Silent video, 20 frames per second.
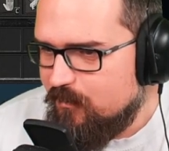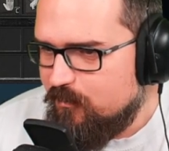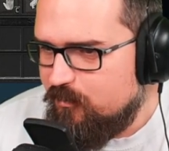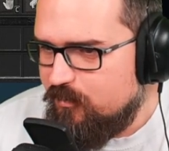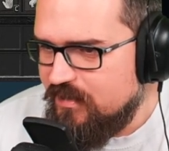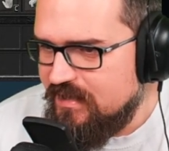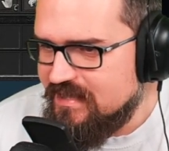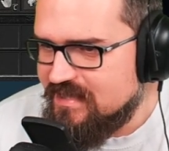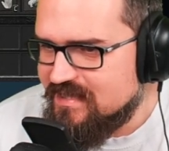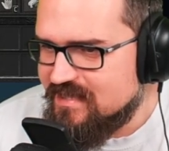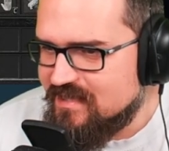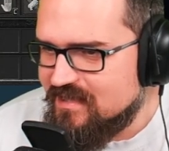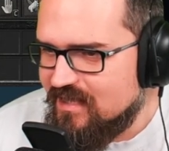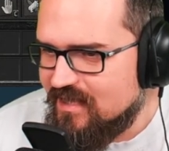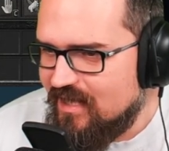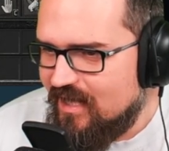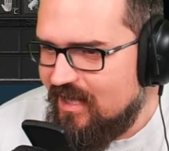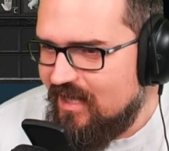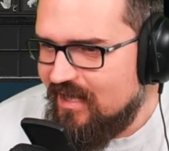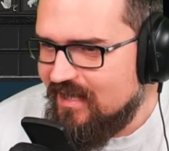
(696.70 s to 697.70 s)
beast
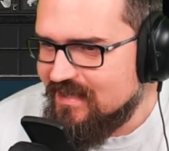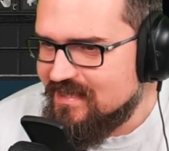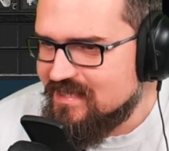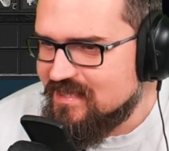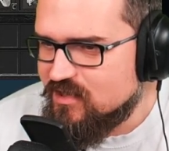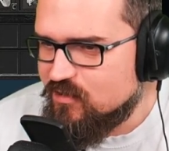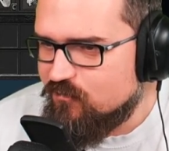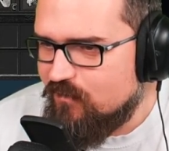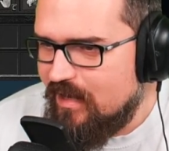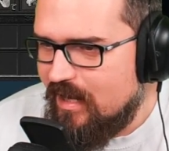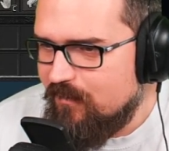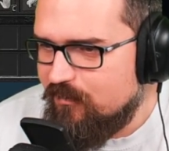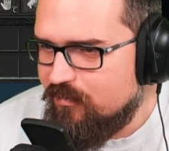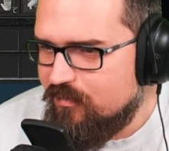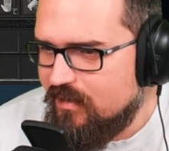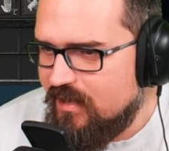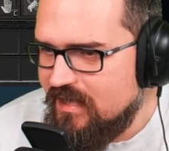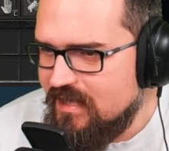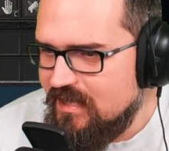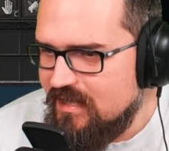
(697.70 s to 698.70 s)
snugger hut, scrap
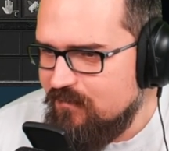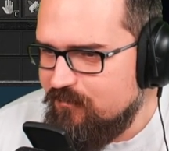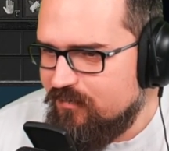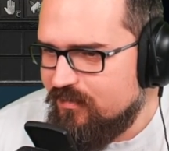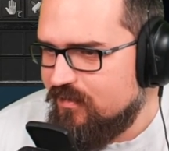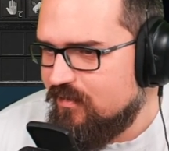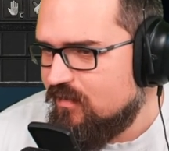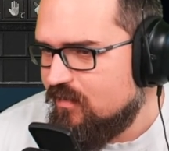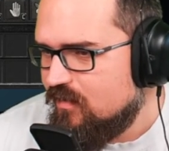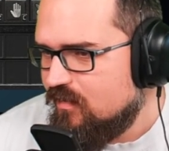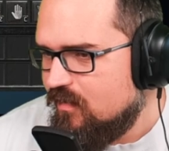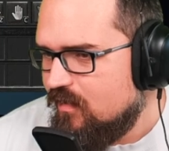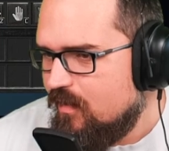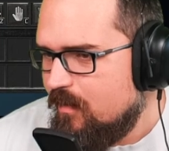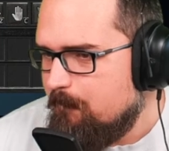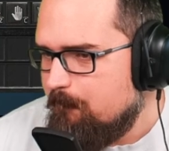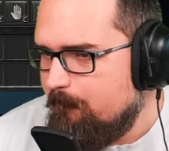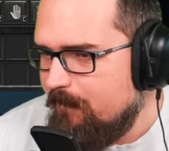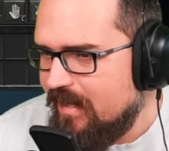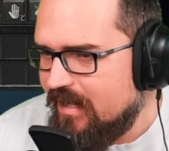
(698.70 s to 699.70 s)
heap,
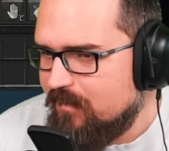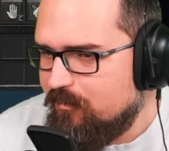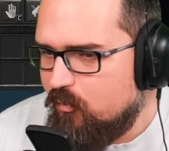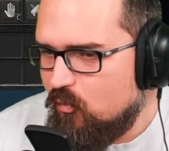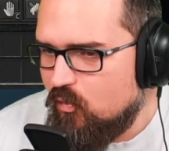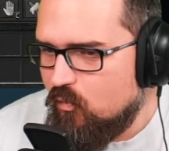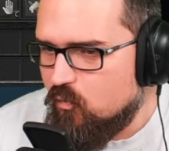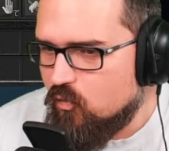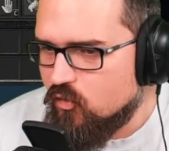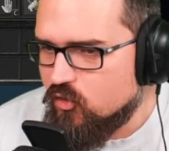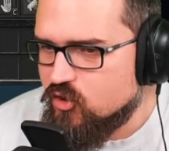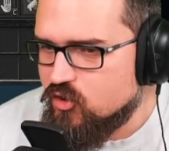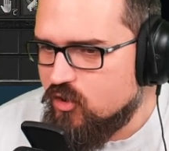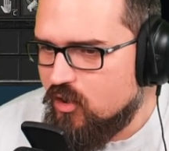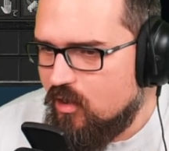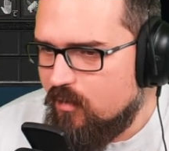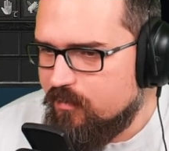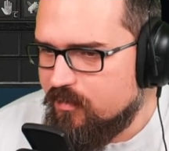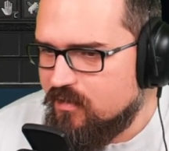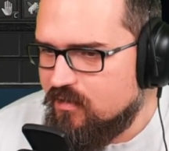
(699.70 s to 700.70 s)
mech boy
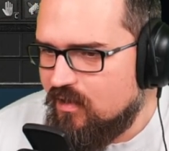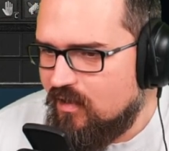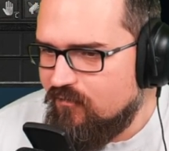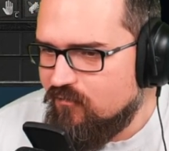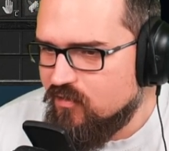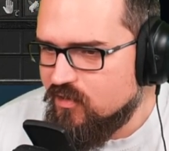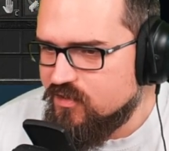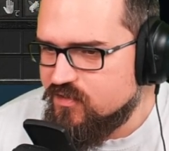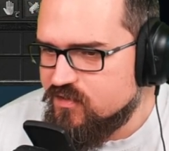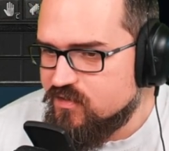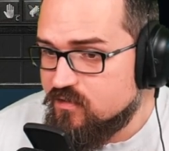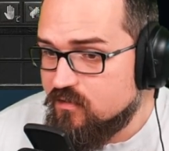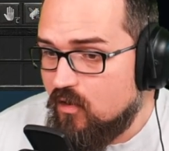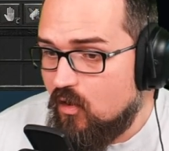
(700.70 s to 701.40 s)
workshop, covers.